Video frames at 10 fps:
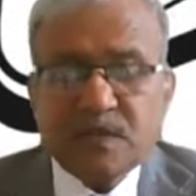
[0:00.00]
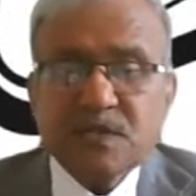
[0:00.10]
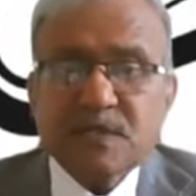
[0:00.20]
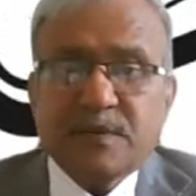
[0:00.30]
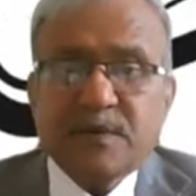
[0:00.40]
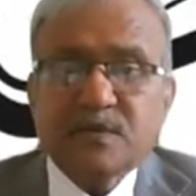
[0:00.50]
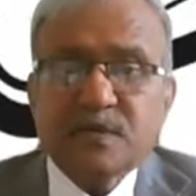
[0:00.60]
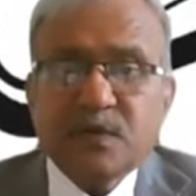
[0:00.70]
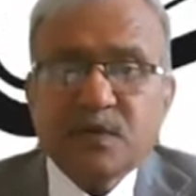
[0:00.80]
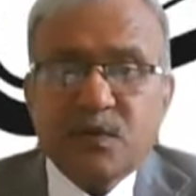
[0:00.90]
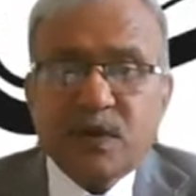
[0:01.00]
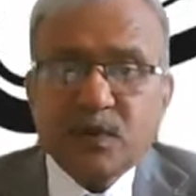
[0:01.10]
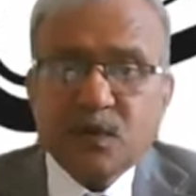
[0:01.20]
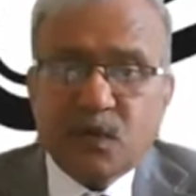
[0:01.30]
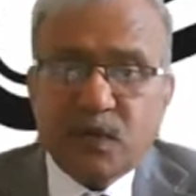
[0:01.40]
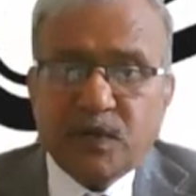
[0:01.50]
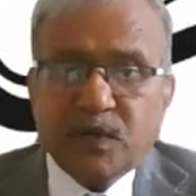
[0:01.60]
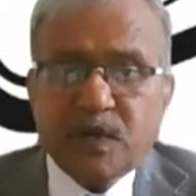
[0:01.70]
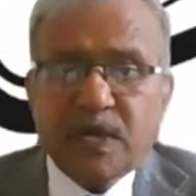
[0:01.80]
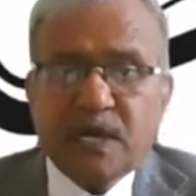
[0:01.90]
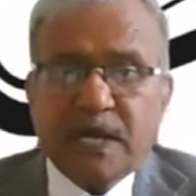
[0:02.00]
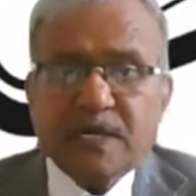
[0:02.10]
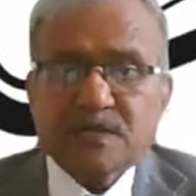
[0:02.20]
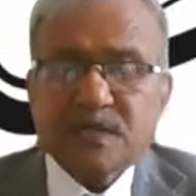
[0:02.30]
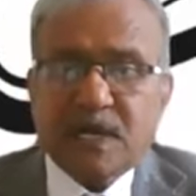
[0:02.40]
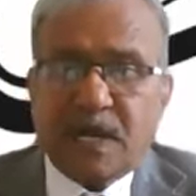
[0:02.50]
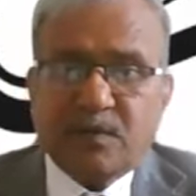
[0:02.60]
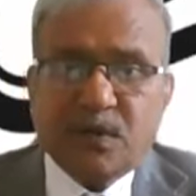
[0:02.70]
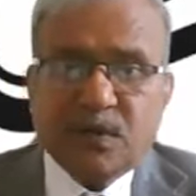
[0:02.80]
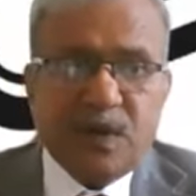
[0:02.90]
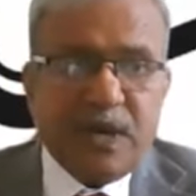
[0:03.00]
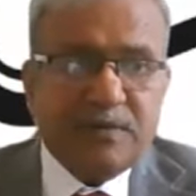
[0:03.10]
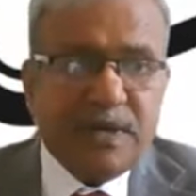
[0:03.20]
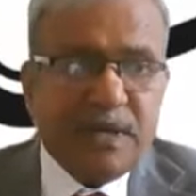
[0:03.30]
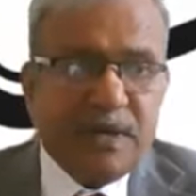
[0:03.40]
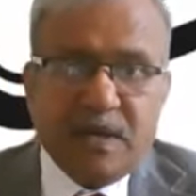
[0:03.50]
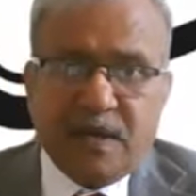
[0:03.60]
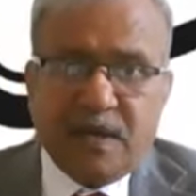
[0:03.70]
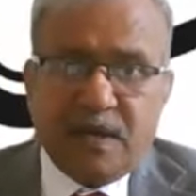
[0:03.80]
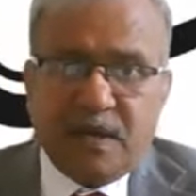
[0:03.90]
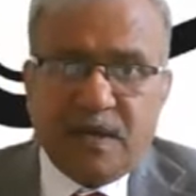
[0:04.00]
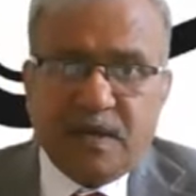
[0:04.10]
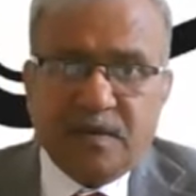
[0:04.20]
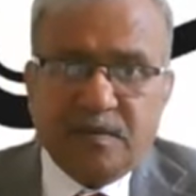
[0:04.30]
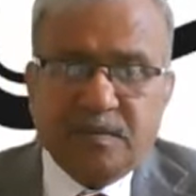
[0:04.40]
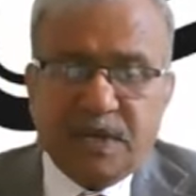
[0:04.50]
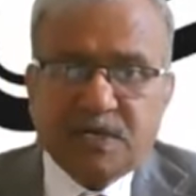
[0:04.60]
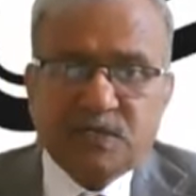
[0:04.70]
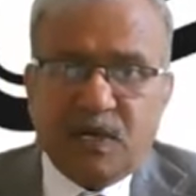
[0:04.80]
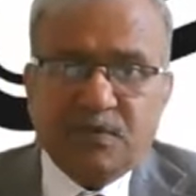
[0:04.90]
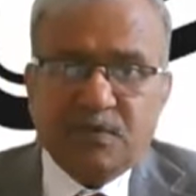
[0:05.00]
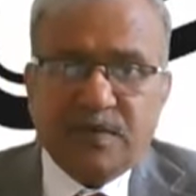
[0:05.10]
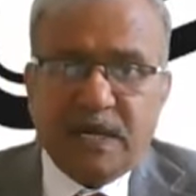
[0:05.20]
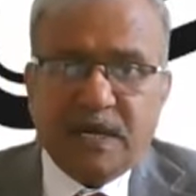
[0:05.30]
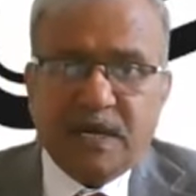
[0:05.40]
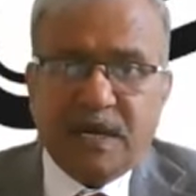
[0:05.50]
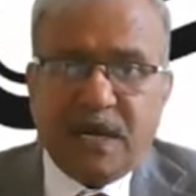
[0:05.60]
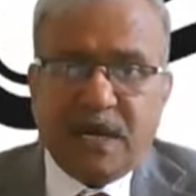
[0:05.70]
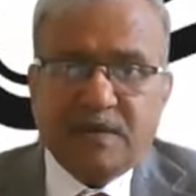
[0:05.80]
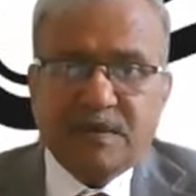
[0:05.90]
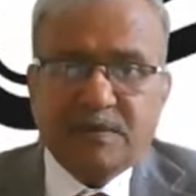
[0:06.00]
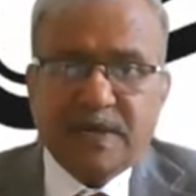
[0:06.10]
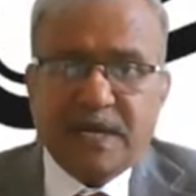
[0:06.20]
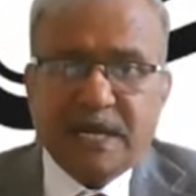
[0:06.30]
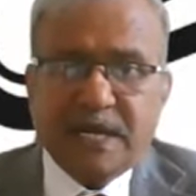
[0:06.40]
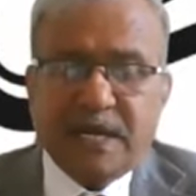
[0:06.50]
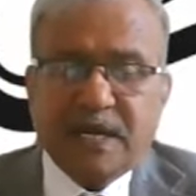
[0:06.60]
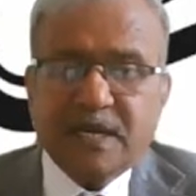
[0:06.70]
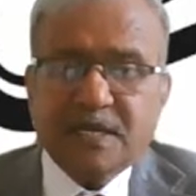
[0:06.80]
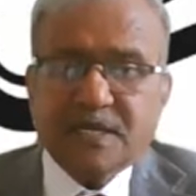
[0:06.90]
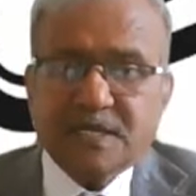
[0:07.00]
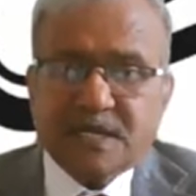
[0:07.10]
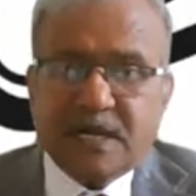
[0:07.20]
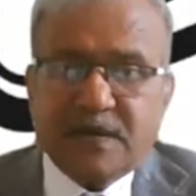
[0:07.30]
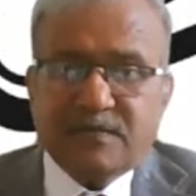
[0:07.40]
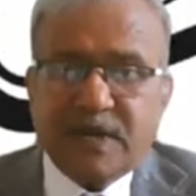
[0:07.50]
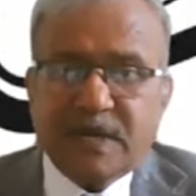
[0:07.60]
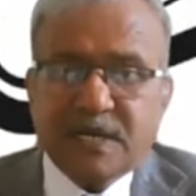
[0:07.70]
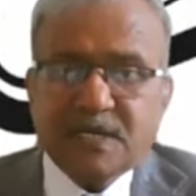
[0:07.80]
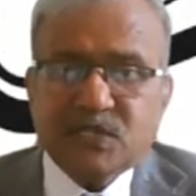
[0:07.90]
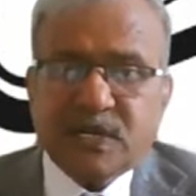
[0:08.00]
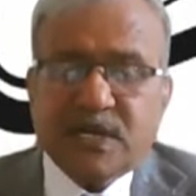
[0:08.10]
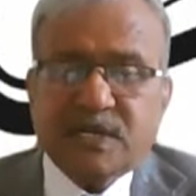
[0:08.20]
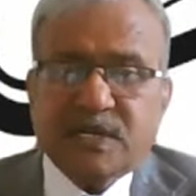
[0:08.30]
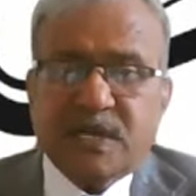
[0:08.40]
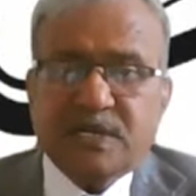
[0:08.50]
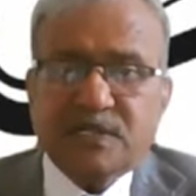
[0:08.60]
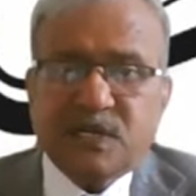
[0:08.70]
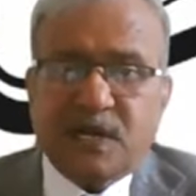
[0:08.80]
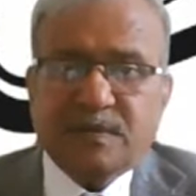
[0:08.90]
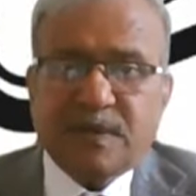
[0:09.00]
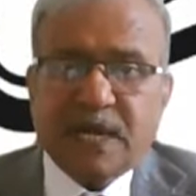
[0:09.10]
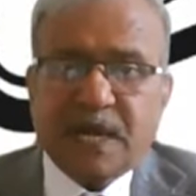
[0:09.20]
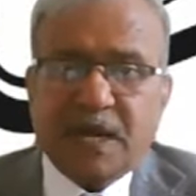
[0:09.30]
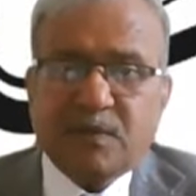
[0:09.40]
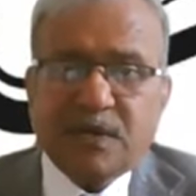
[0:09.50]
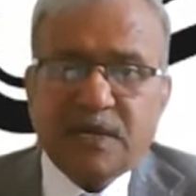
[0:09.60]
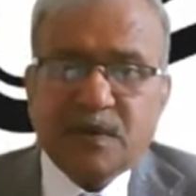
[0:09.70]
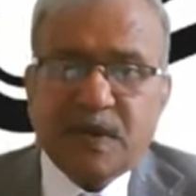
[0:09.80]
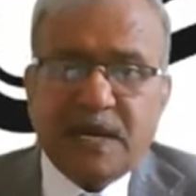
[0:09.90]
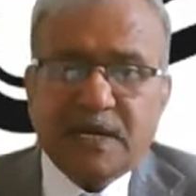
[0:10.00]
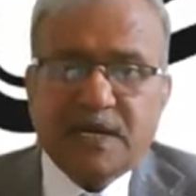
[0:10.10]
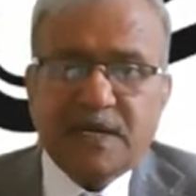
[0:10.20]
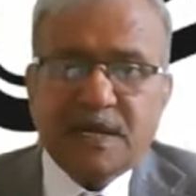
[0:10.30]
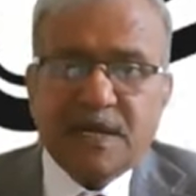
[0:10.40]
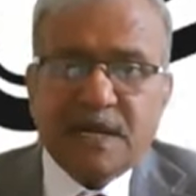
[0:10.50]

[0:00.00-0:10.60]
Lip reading: Suppose, do you want to go into a, like, sir, I want to have a uh, big job where I will be like a sort of a secretarial job, like I wanted to handle